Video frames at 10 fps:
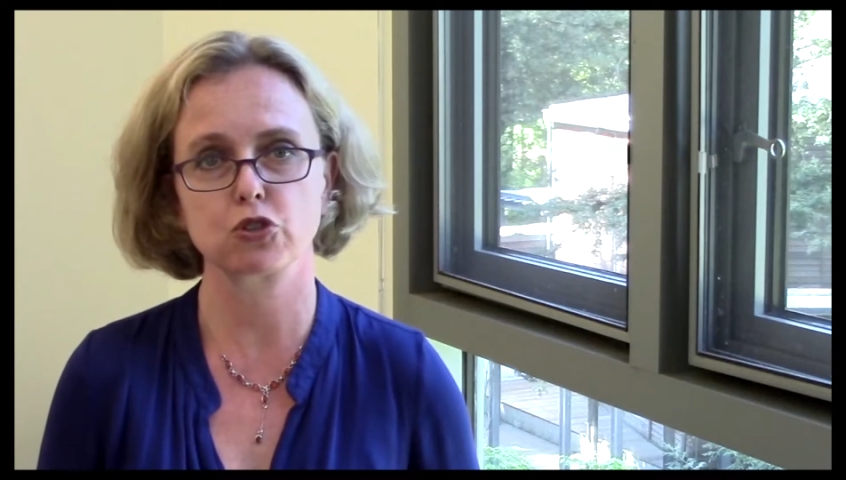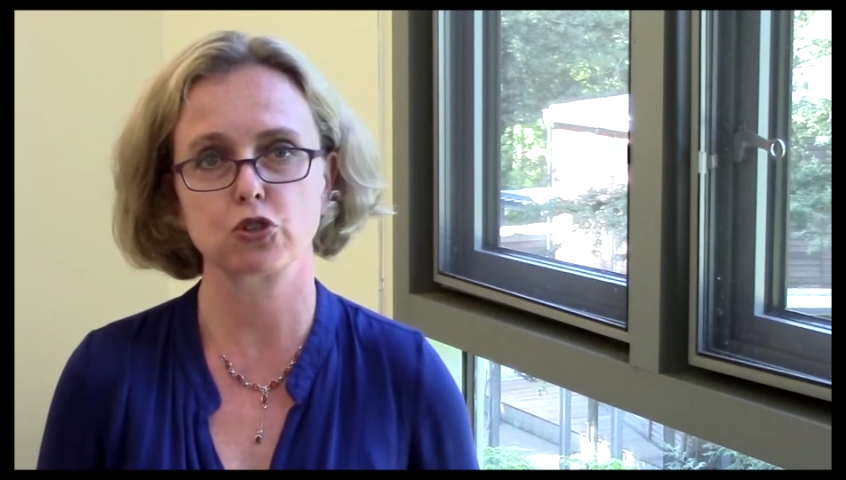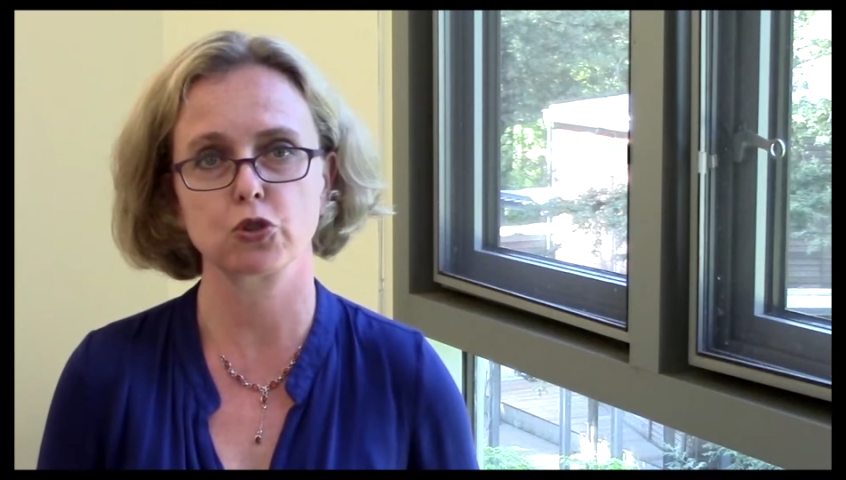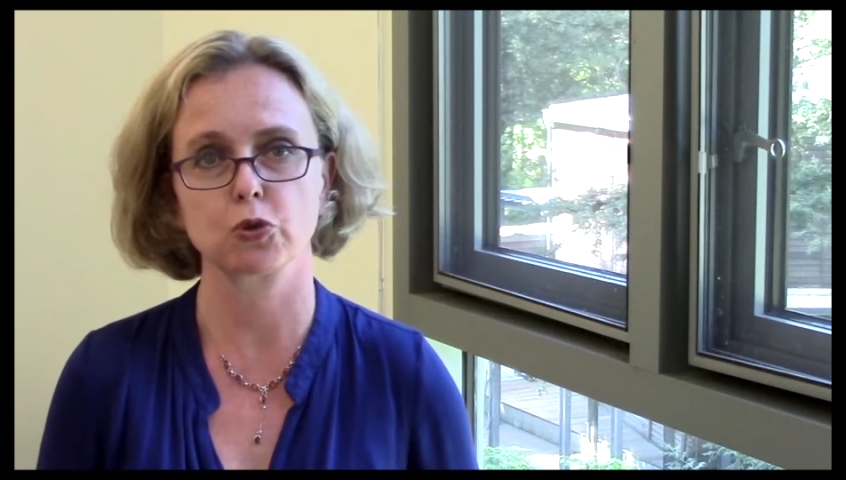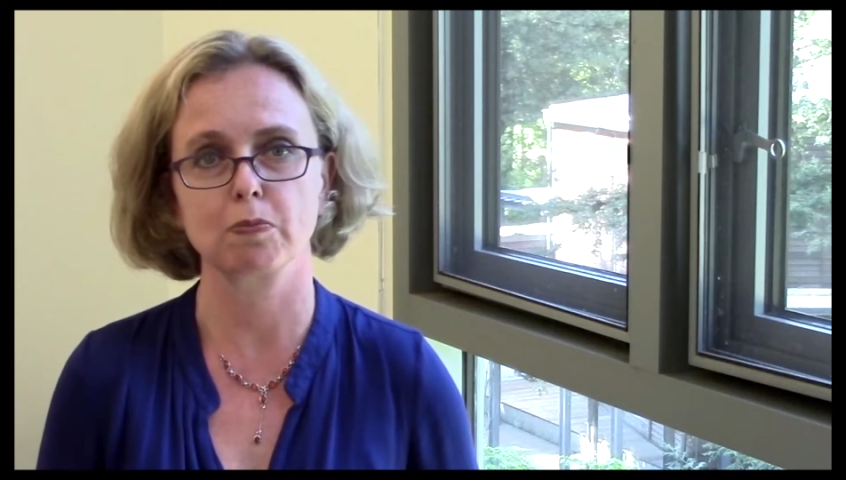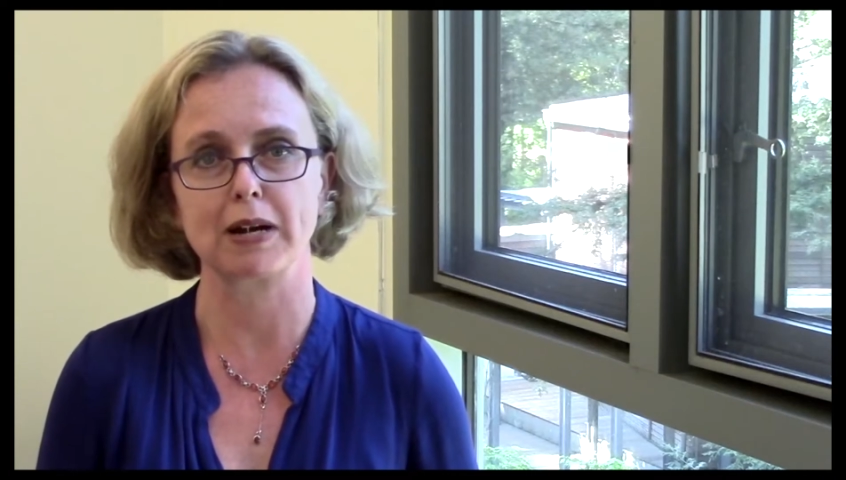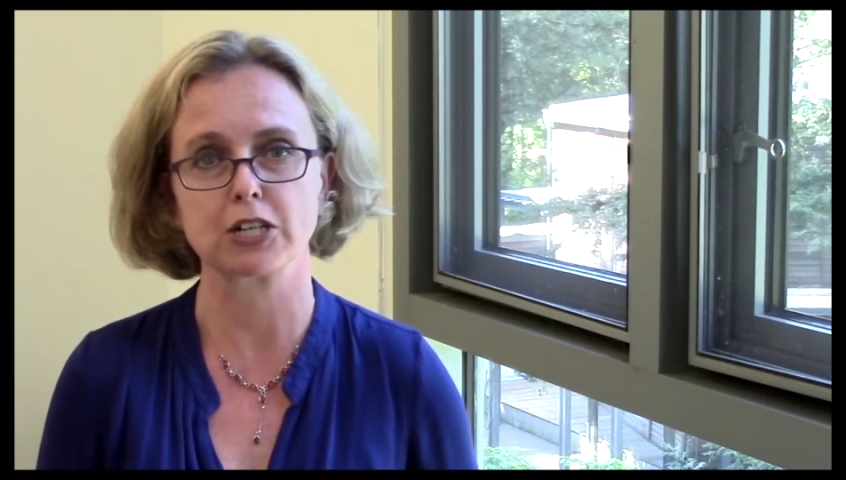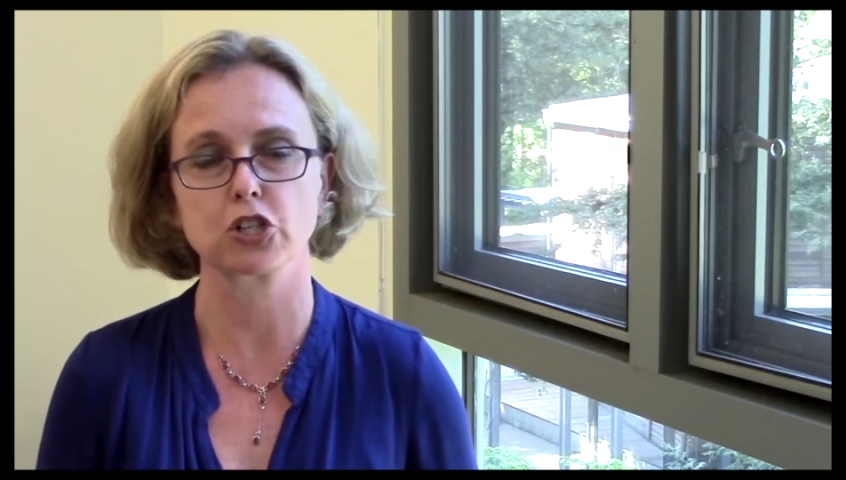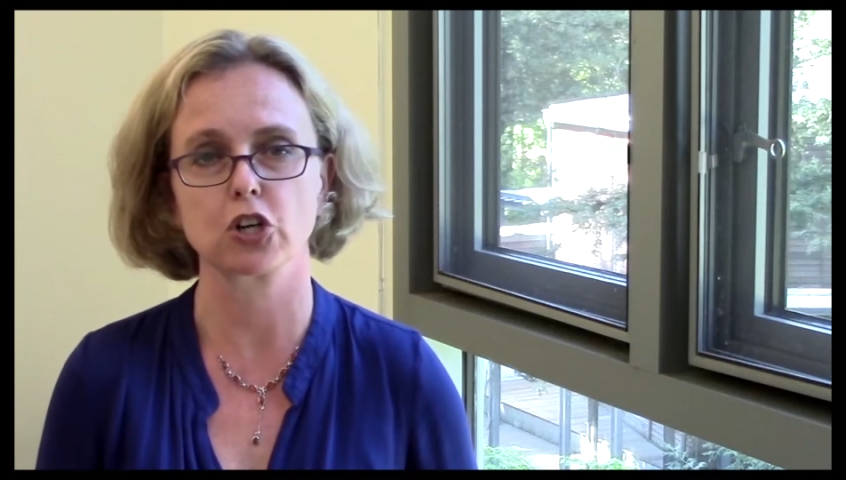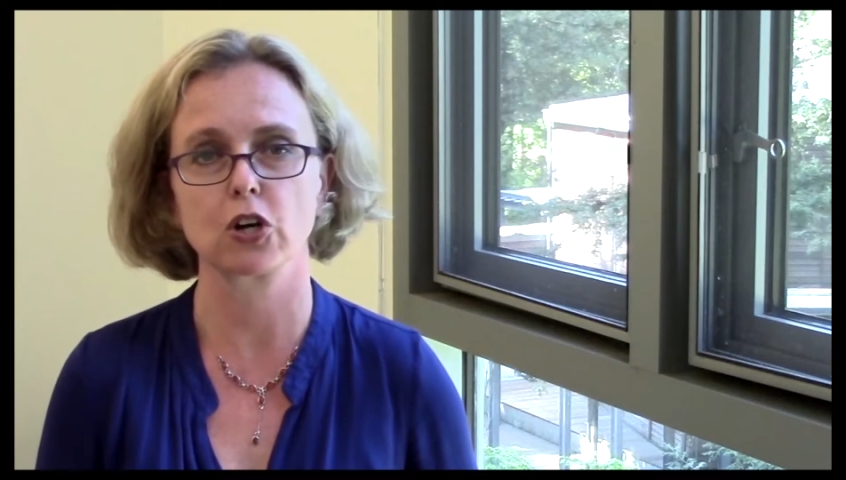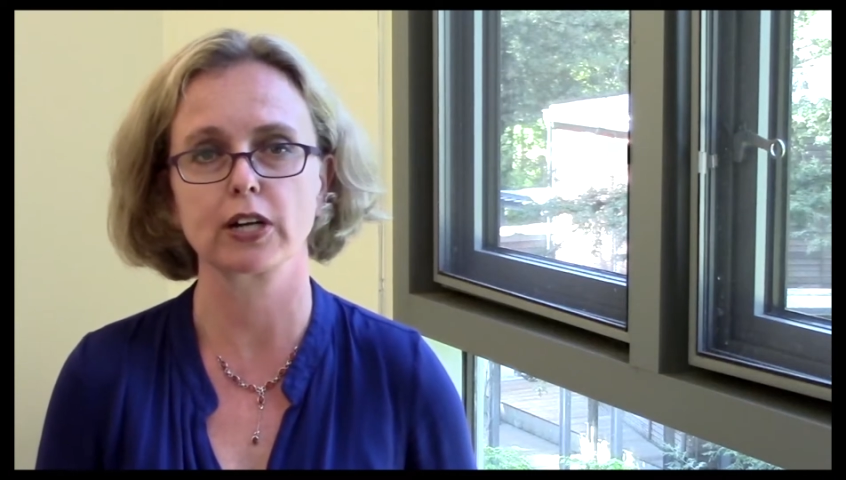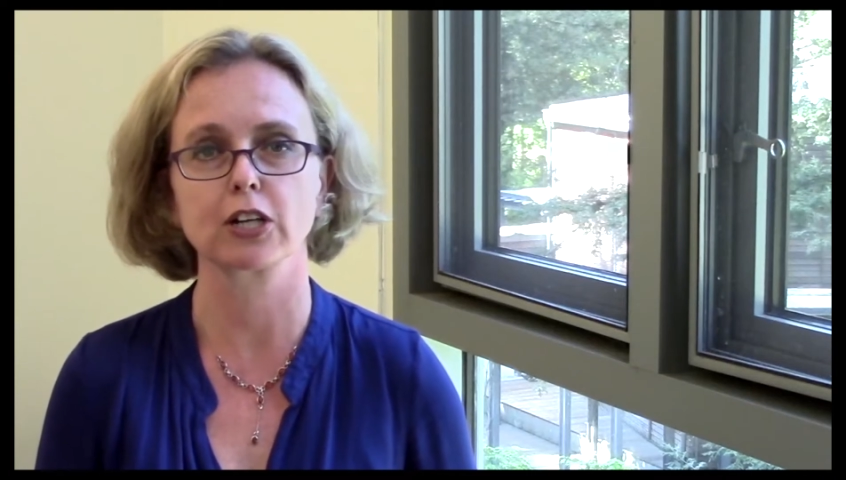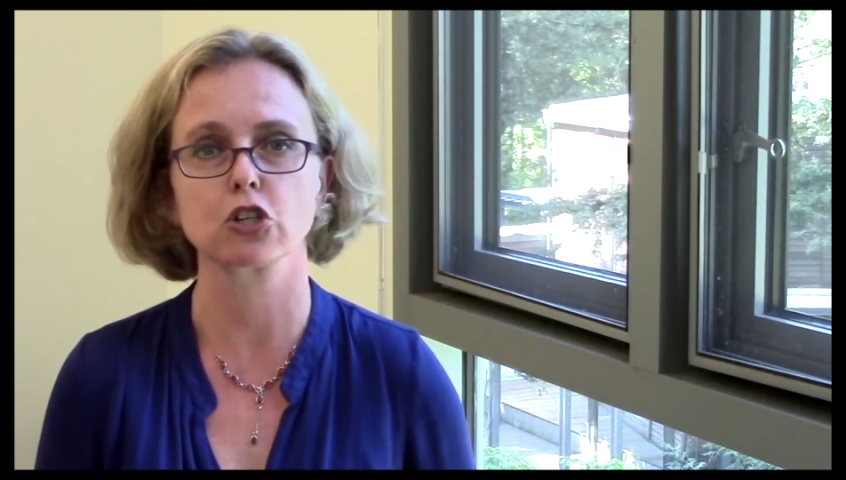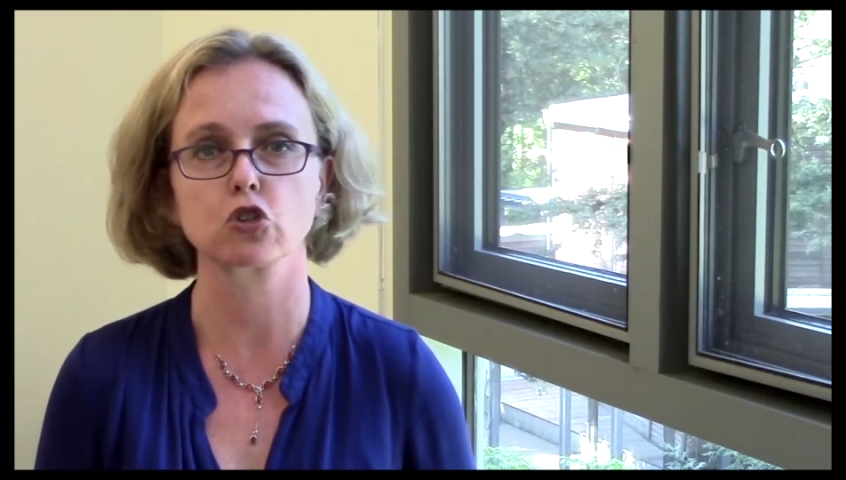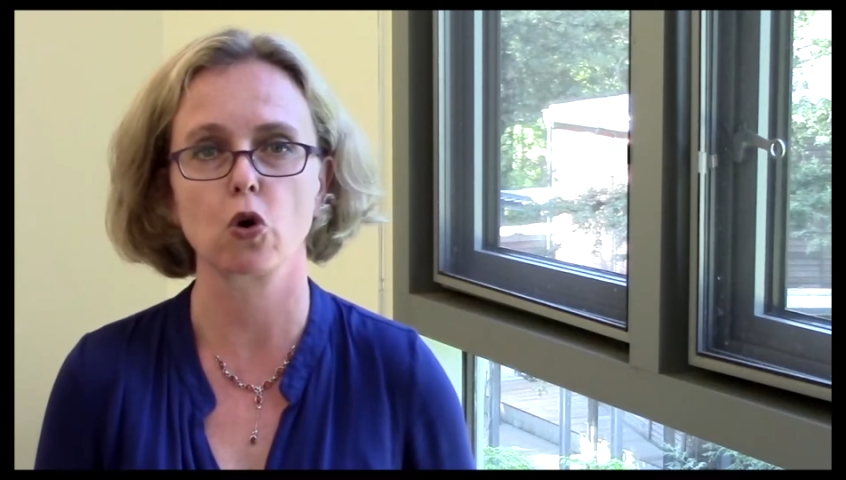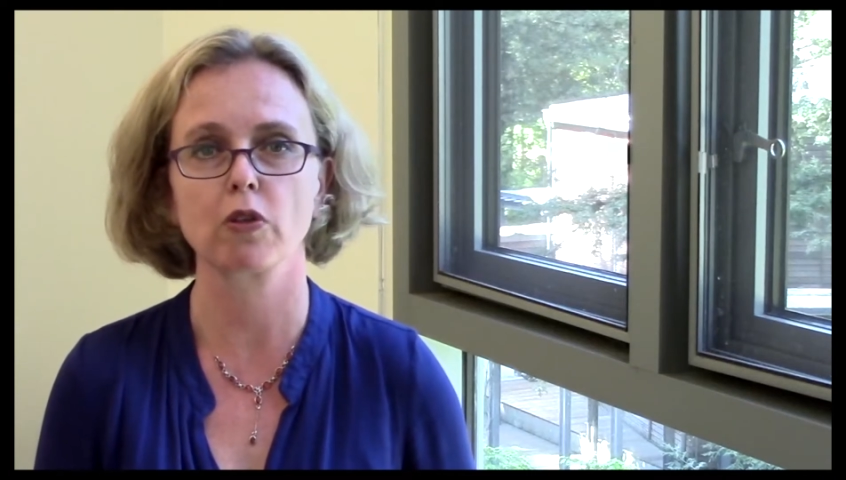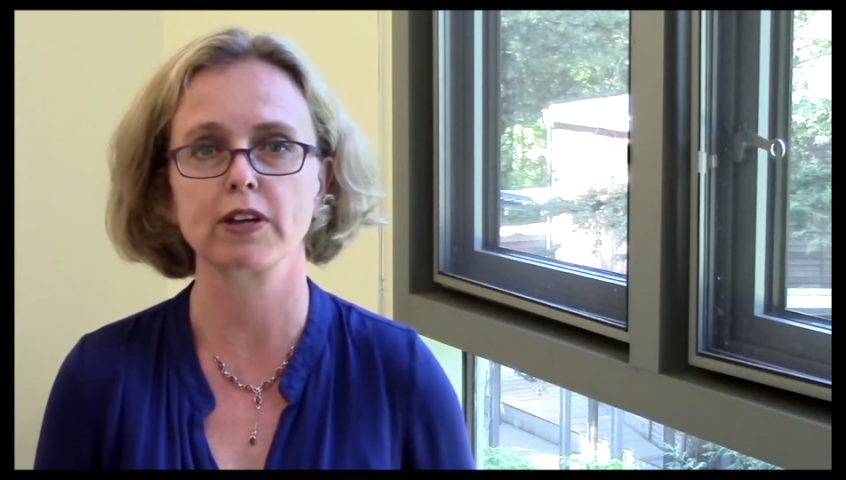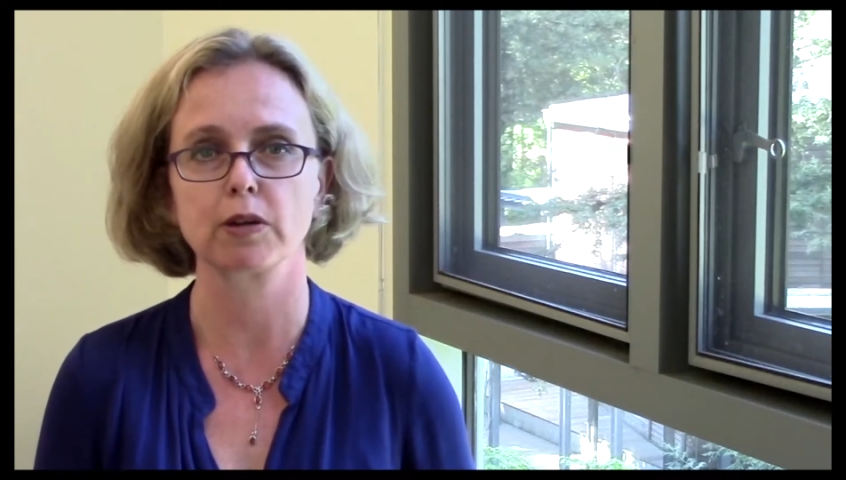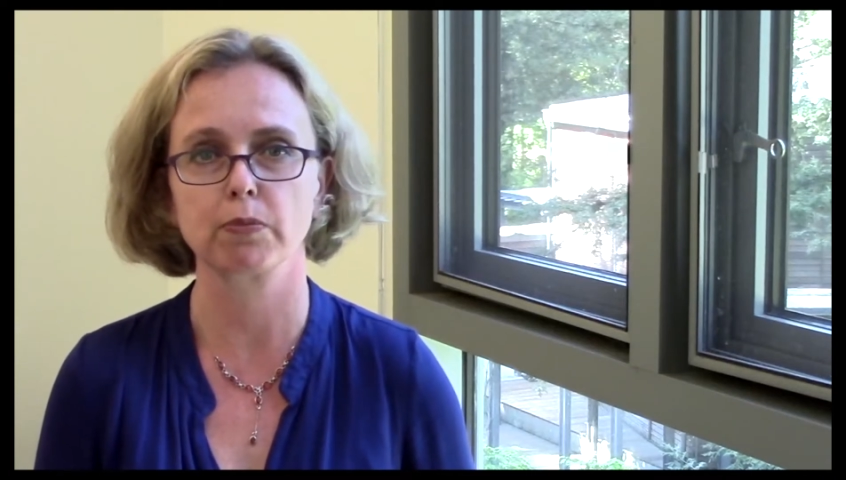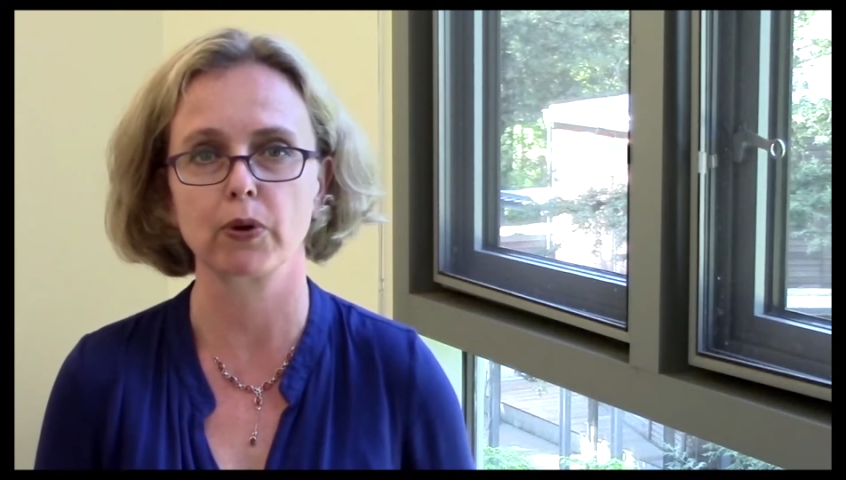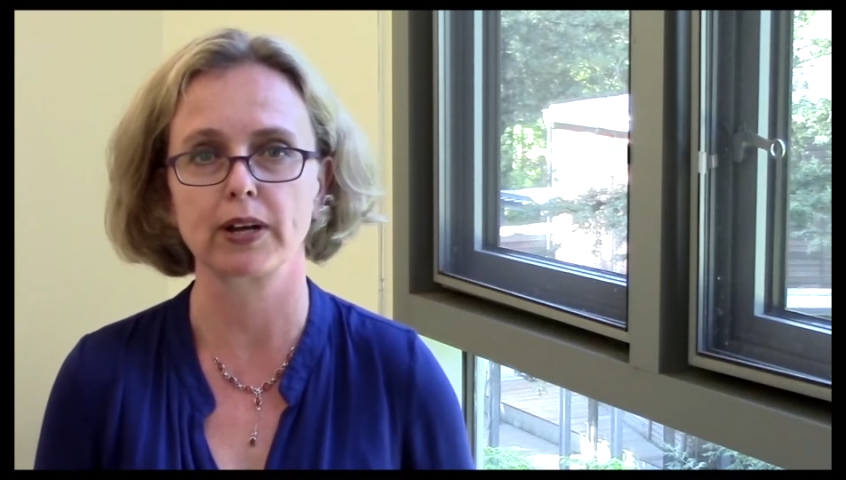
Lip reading: to measure and control the input